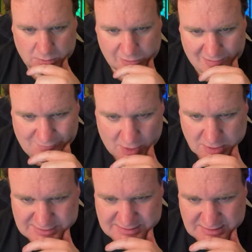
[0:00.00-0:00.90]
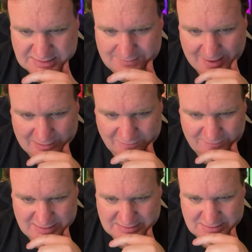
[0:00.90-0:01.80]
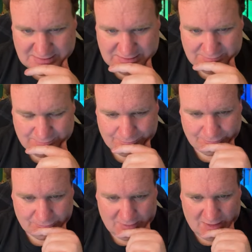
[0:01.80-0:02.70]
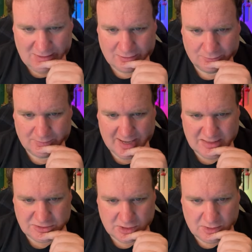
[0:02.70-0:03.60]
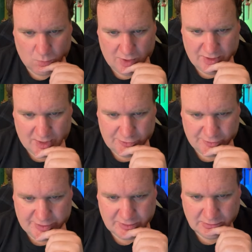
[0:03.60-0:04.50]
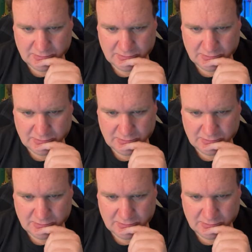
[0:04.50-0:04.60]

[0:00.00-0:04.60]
You have hearts and smiley faces. Oh, and 100.